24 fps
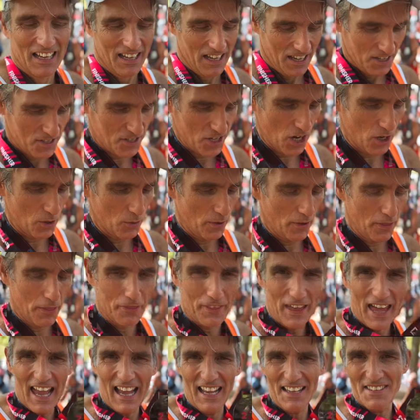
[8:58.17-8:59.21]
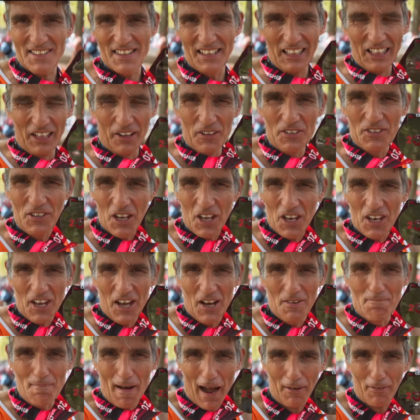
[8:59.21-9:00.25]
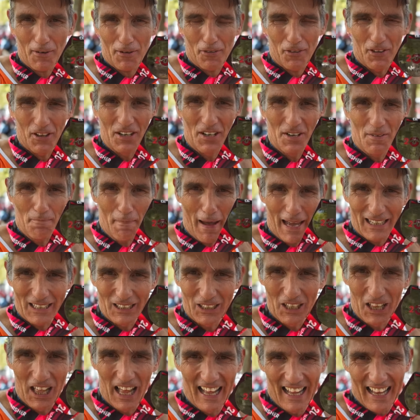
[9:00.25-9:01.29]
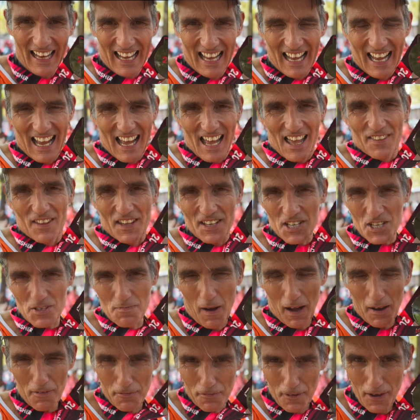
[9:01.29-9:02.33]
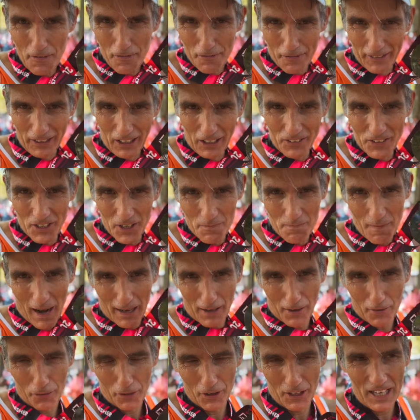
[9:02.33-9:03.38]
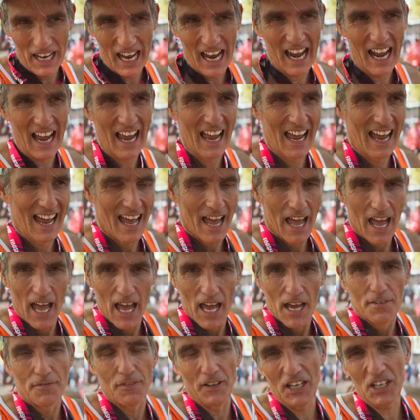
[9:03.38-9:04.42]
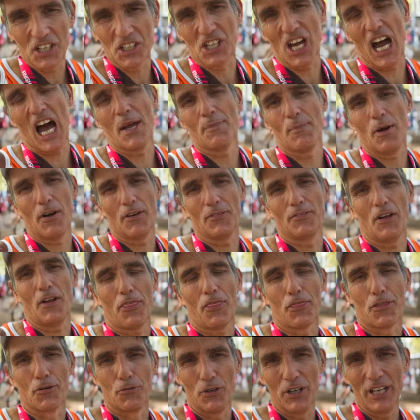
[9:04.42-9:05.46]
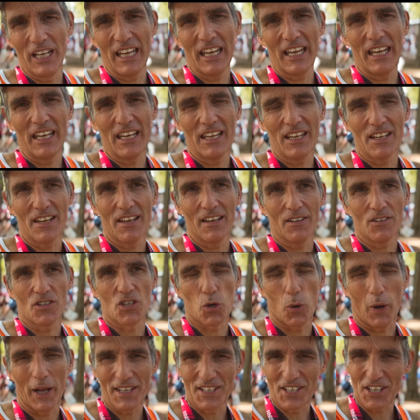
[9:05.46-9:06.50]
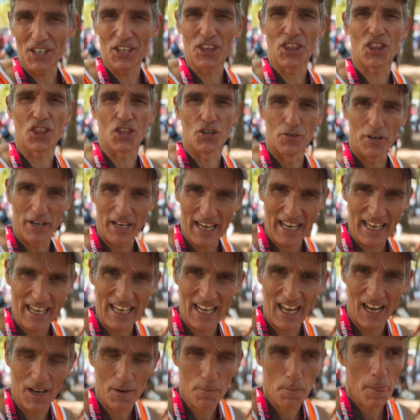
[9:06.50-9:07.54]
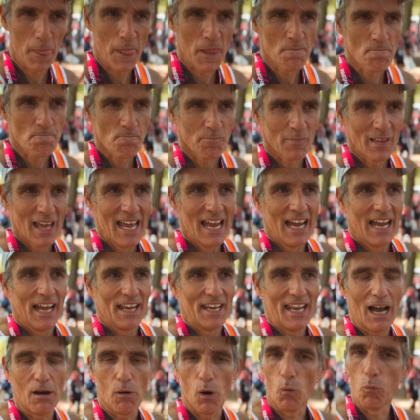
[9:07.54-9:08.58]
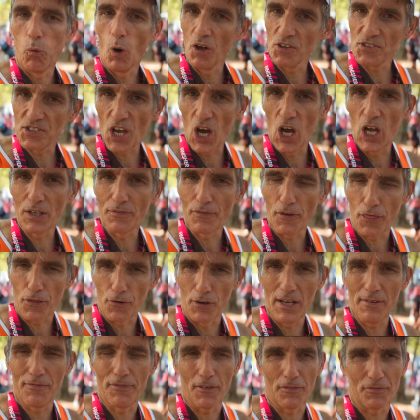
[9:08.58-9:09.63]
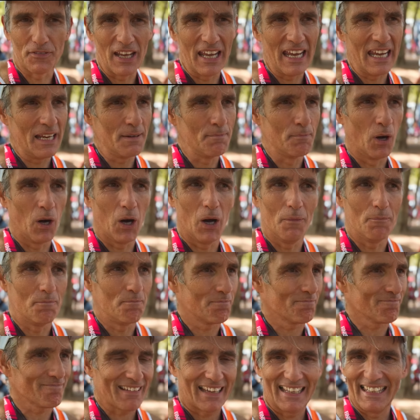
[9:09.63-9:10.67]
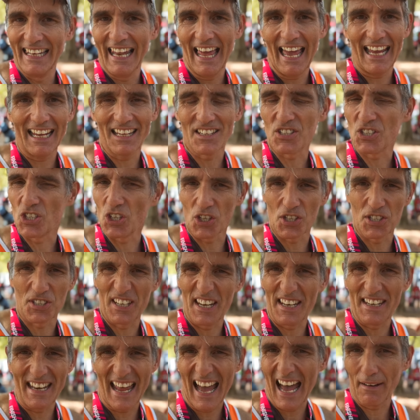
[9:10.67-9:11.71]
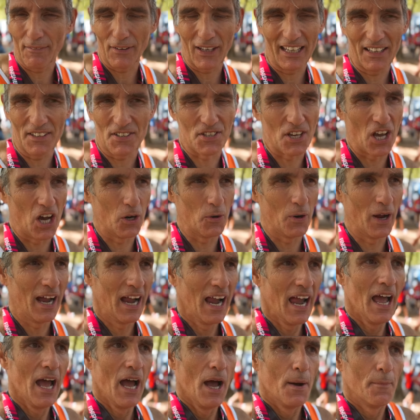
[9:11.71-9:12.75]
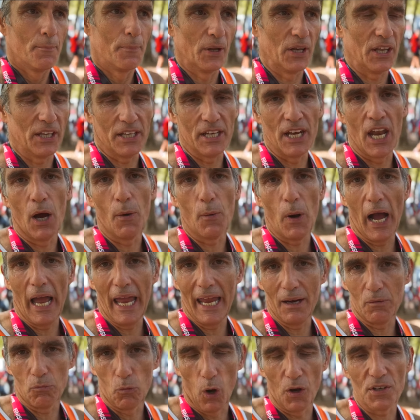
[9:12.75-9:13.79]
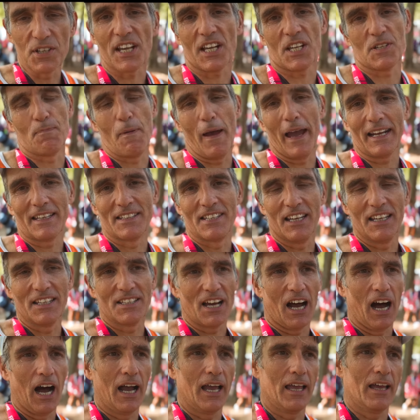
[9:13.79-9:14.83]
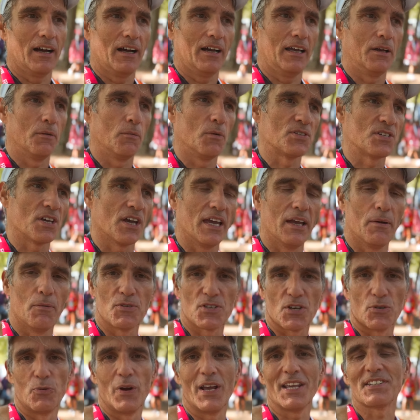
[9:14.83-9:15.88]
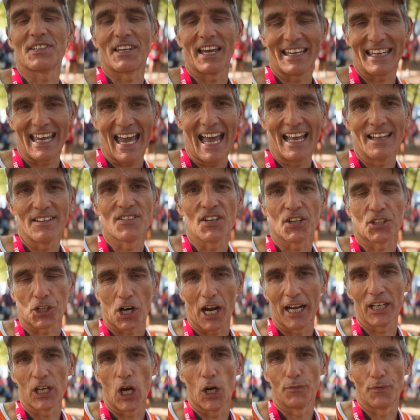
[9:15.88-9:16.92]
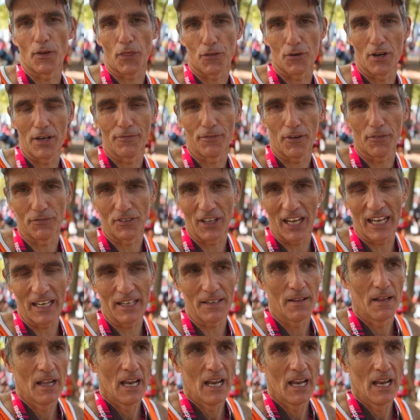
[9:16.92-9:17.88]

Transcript: So there's the London Marathon medal. This is my 5th London Marathon. Finish time of 3:23. Now I was going for 3:15, but legs just didn't have it. So, but you know, it was expected. It was a risk again to try and go for 3:15.